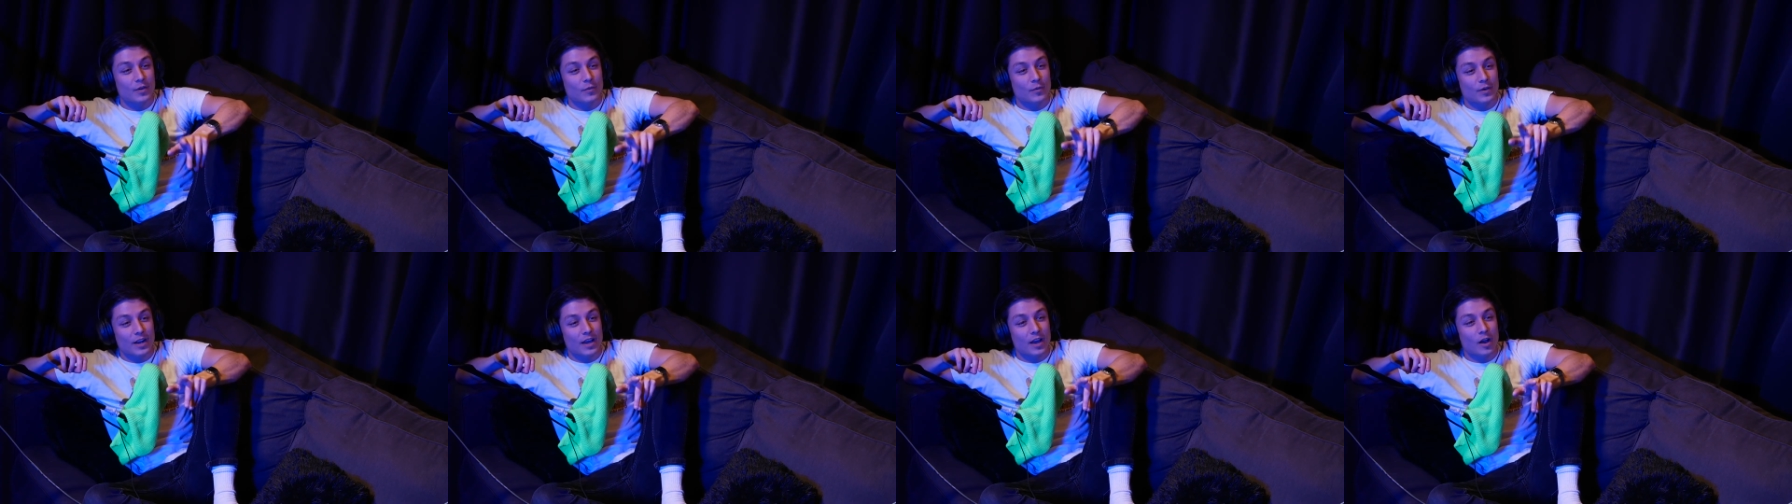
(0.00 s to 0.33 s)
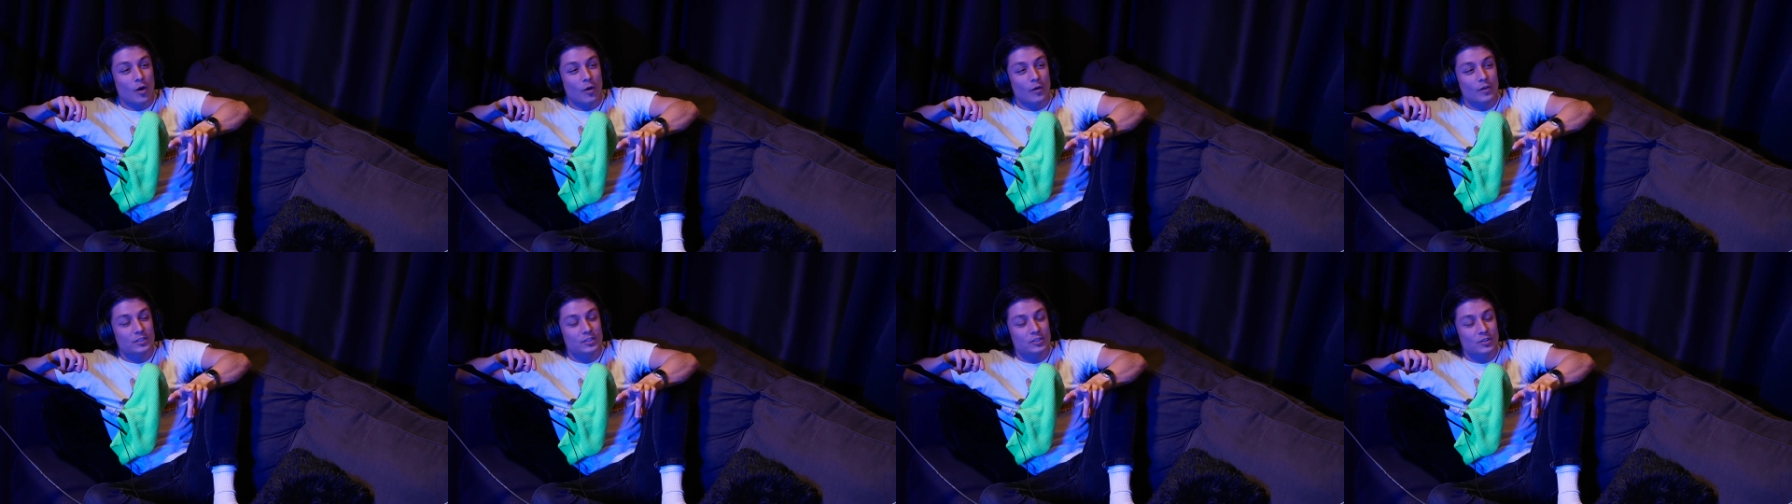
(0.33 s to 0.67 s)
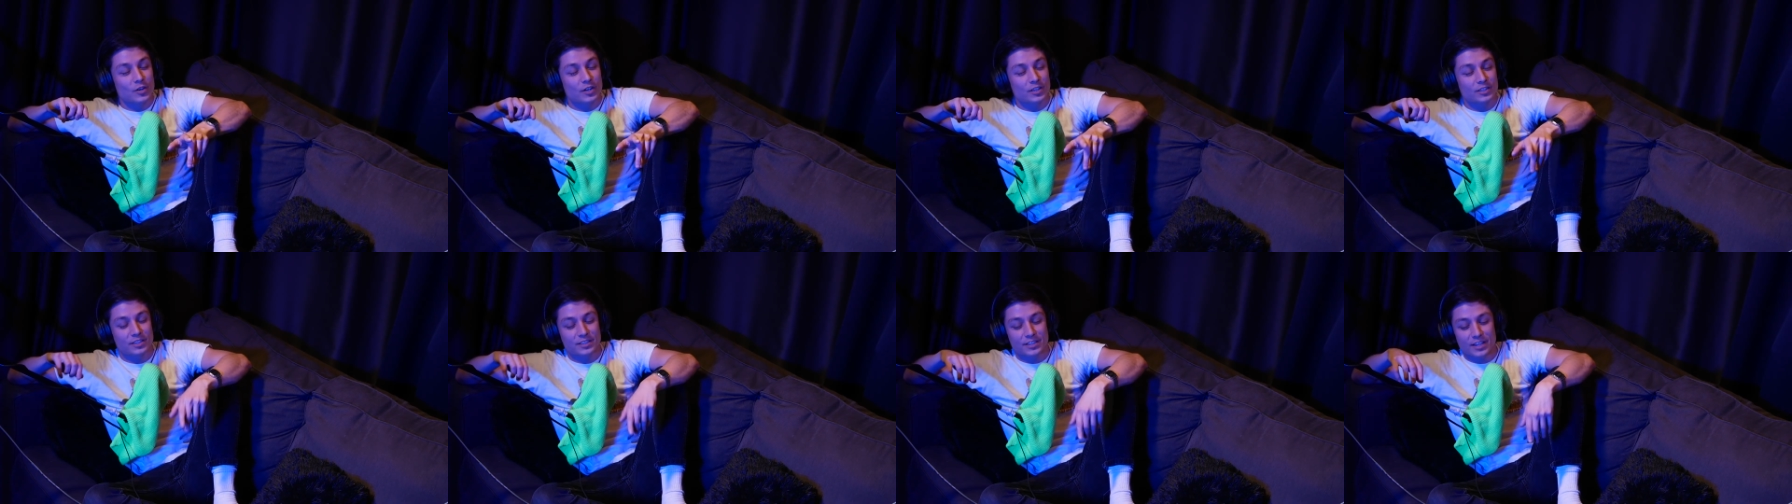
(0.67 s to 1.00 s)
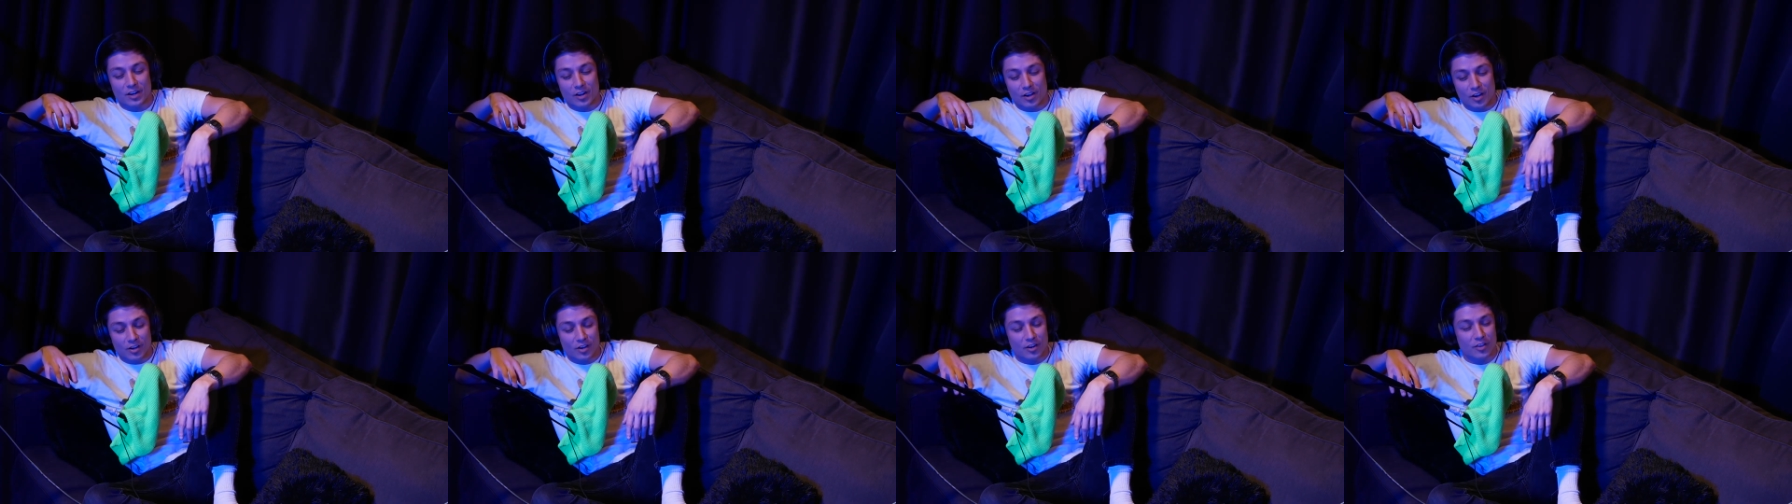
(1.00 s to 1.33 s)
What I always notice is that
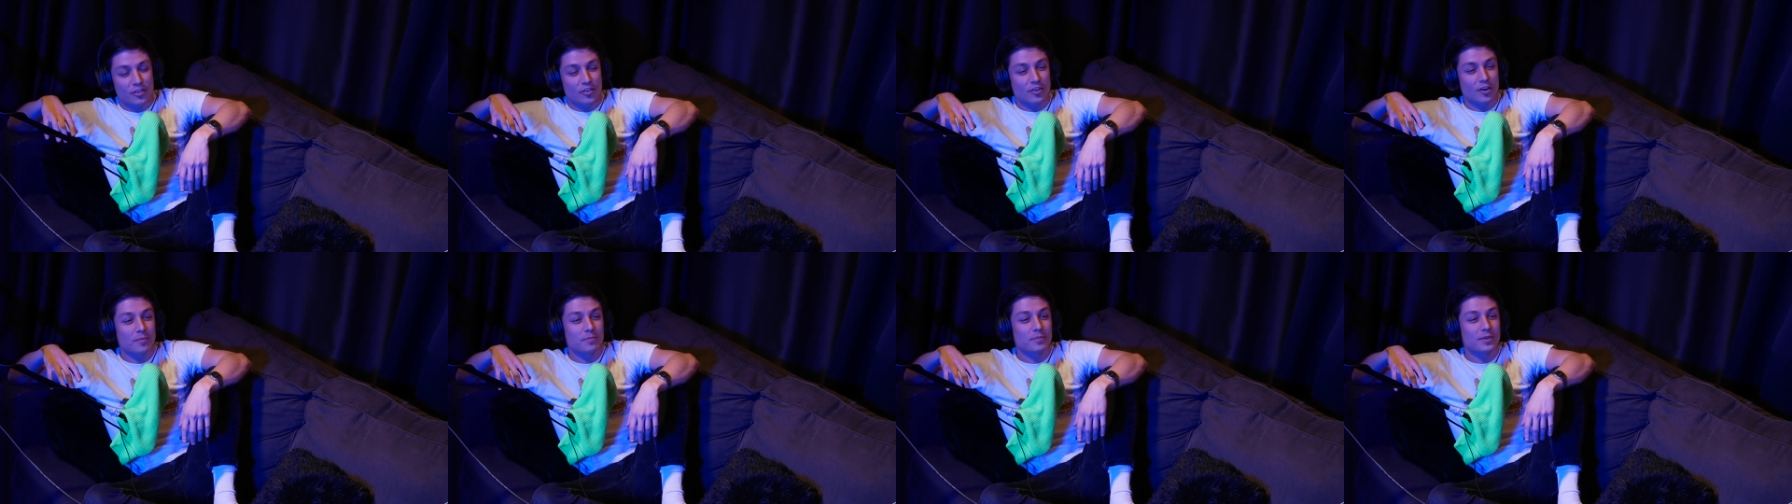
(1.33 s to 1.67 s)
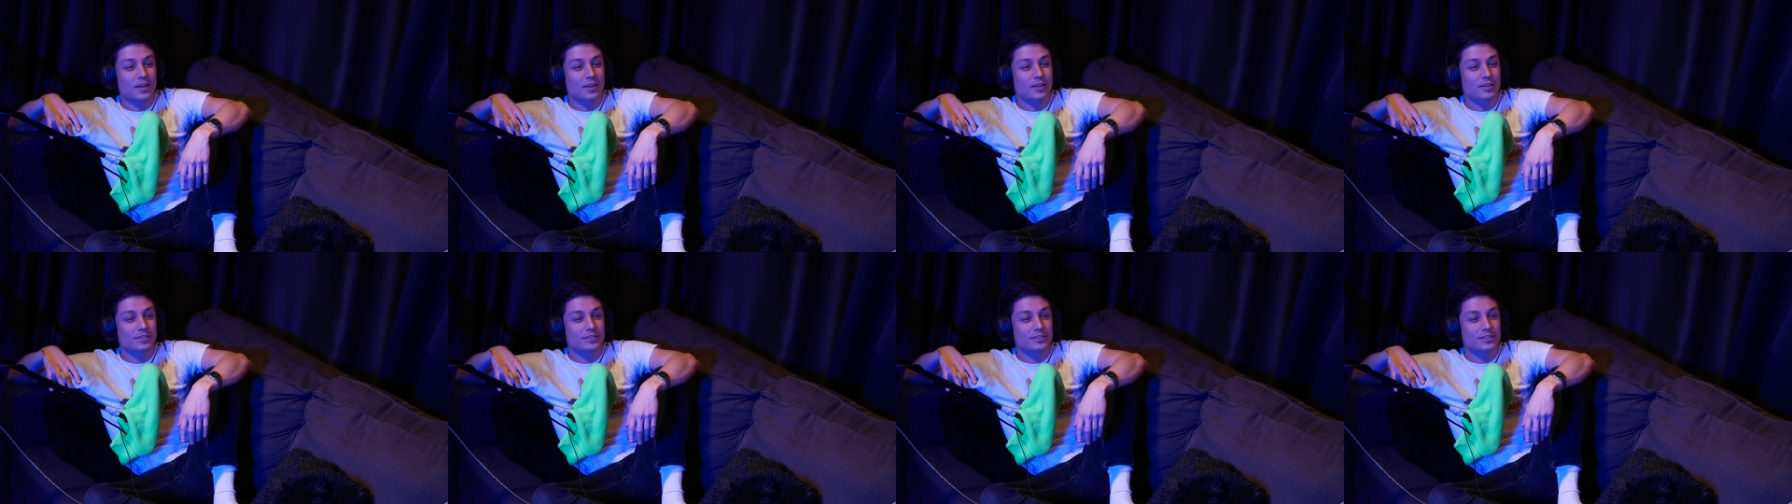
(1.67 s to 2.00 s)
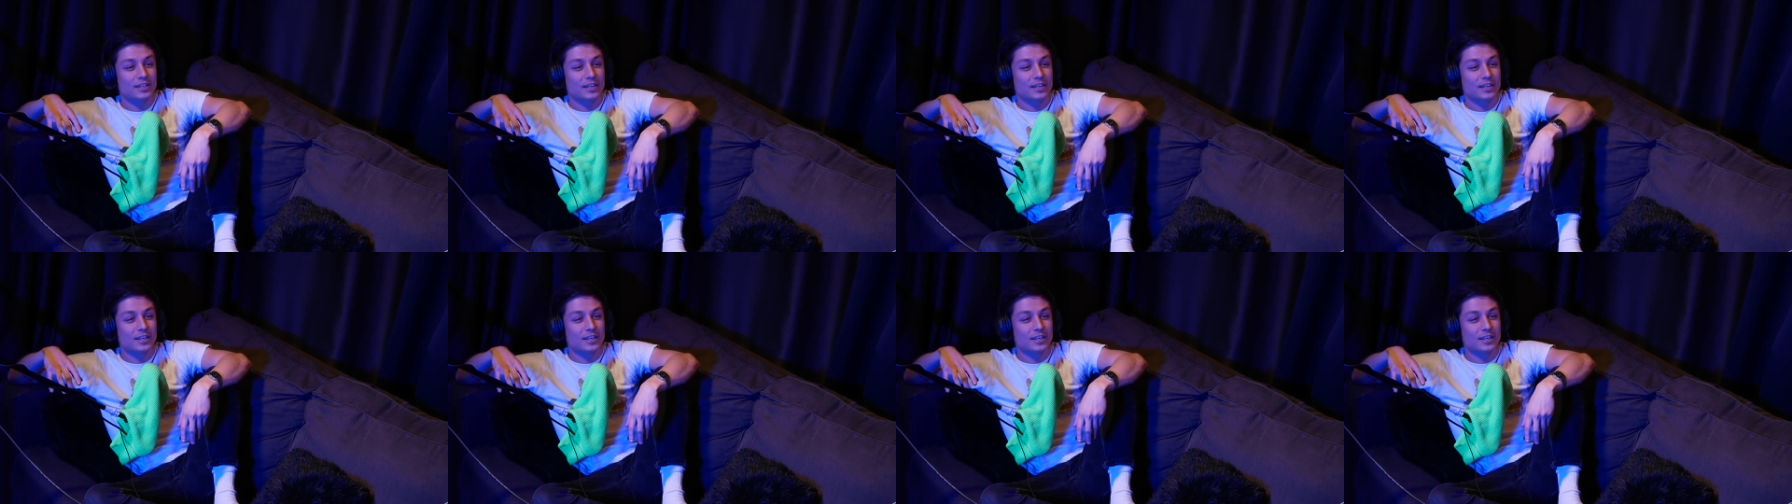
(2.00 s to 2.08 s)
on our thumbnails,